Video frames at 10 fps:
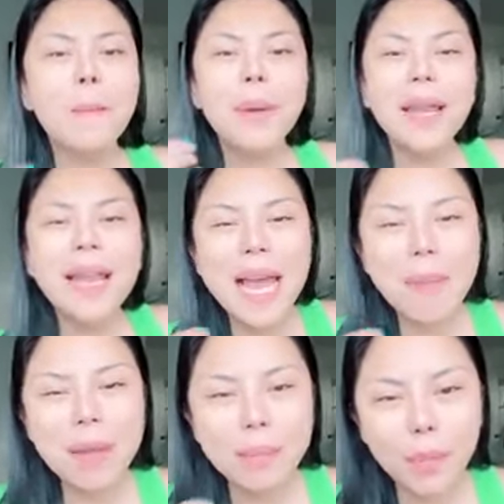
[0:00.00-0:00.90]

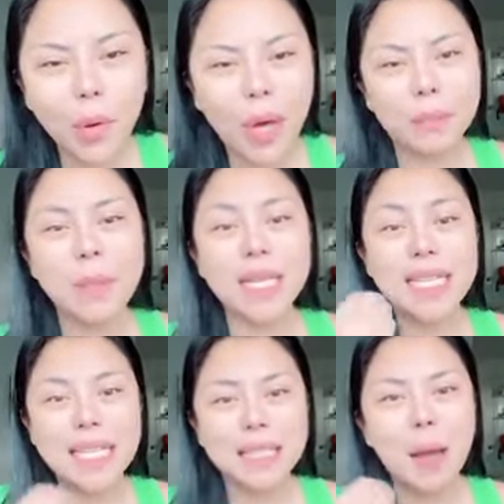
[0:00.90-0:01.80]
Malalaman mo at
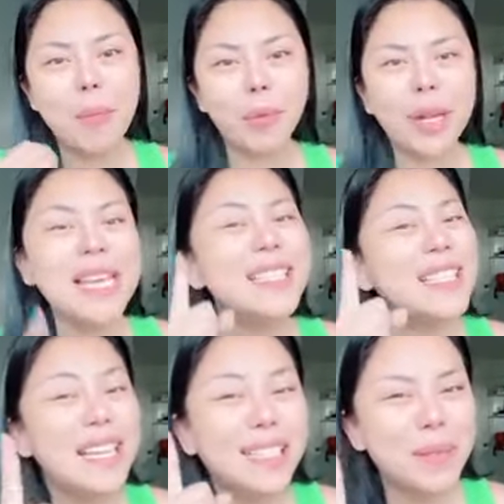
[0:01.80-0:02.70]
makikita mo na
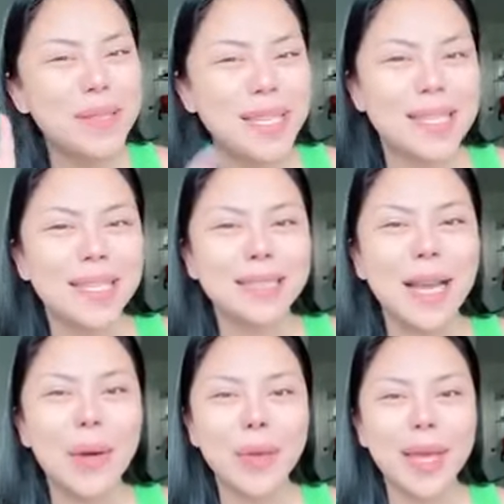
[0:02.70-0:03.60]
hindi lang naman sa isang
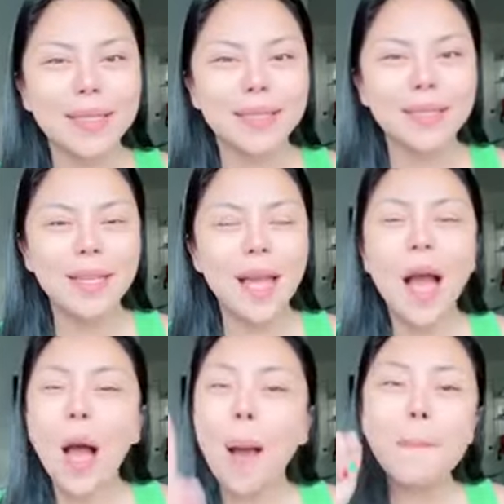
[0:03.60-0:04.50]
tao yan.
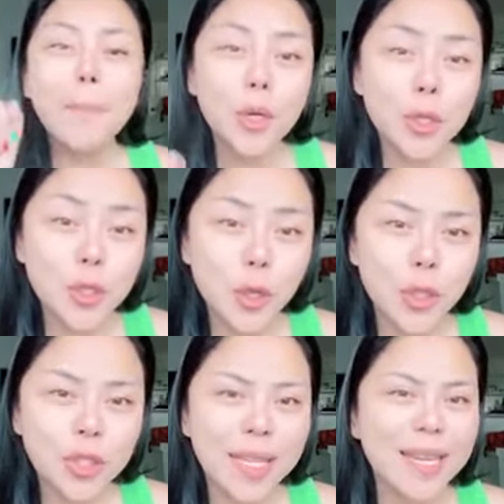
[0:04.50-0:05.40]
A
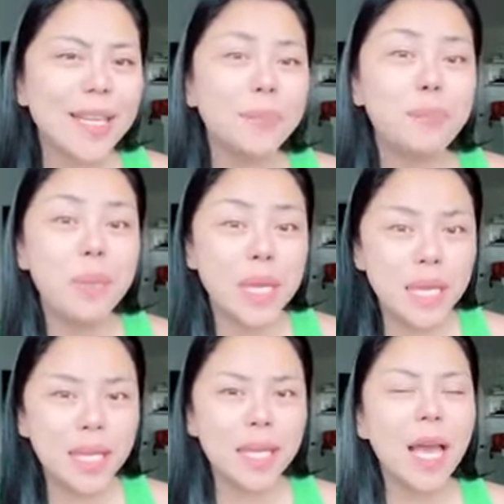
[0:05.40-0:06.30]
person cannot
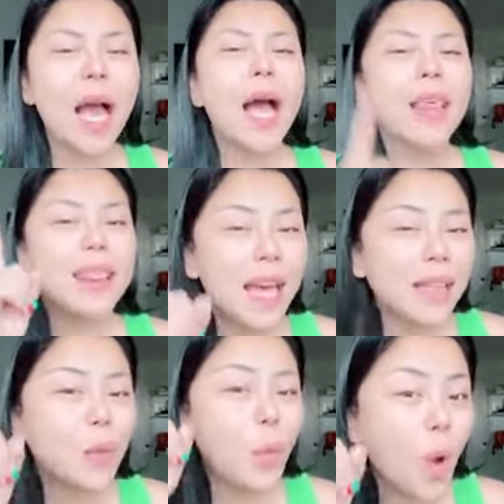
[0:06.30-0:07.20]
be
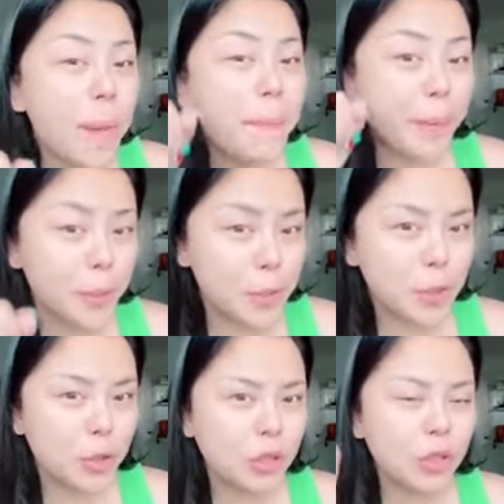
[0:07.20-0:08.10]
that one
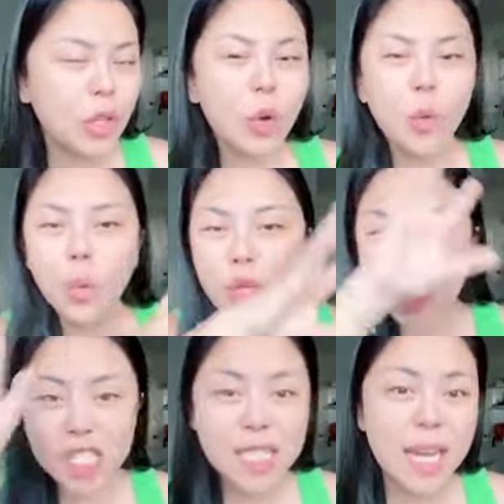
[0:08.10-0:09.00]
person
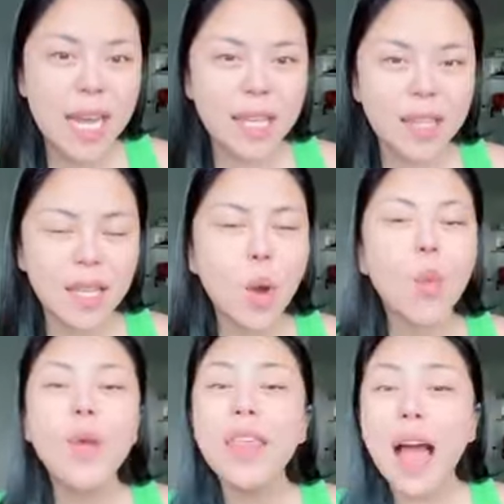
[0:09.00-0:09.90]
which is great
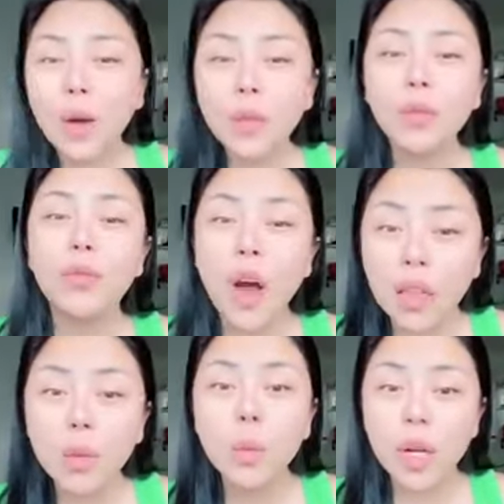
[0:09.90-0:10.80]
without
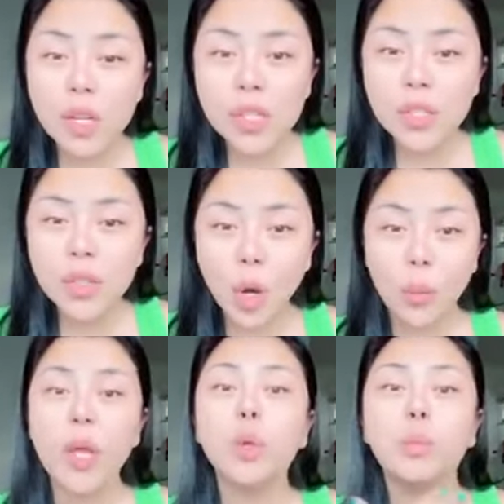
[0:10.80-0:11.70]
followers
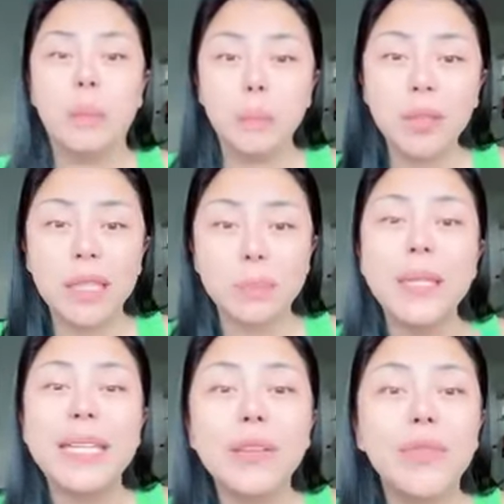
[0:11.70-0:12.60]
or without people that
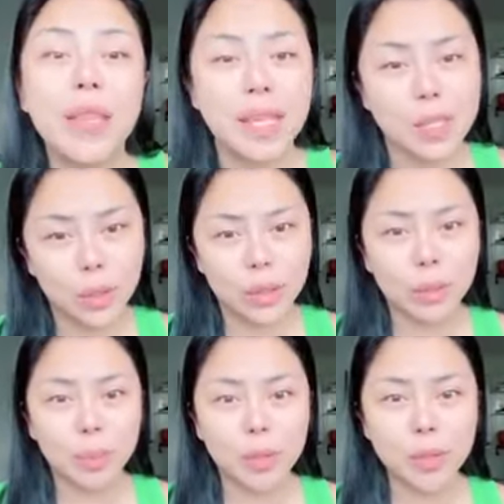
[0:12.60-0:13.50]
believe in that
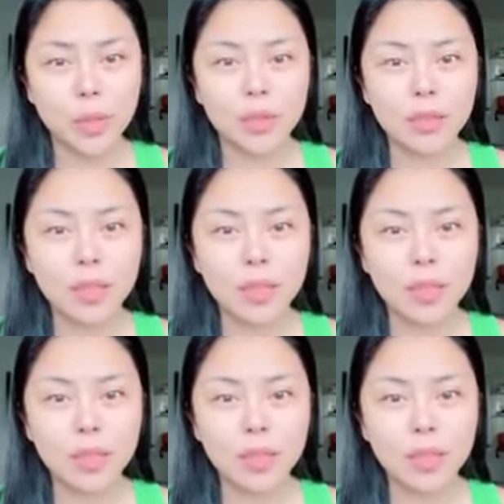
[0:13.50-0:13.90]
certain person.